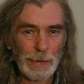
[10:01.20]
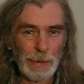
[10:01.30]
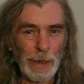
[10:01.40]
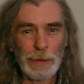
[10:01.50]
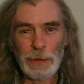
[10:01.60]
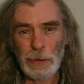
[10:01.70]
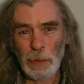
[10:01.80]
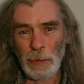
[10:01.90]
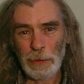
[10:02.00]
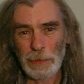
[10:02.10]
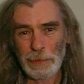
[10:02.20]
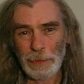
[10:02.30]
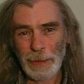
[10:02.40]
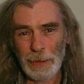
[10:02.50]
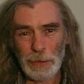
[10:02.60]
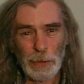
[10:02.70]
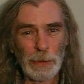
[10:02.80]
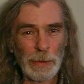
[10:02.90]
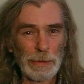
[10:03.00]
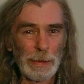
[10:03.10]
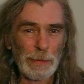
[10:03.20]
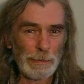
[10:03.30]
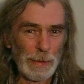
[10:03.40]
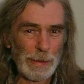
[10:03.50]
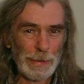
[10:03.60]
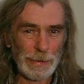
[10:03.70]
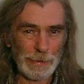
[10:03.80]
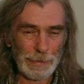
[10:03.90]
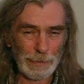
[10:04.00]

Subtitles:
And it is wonderful and joyous and amazing.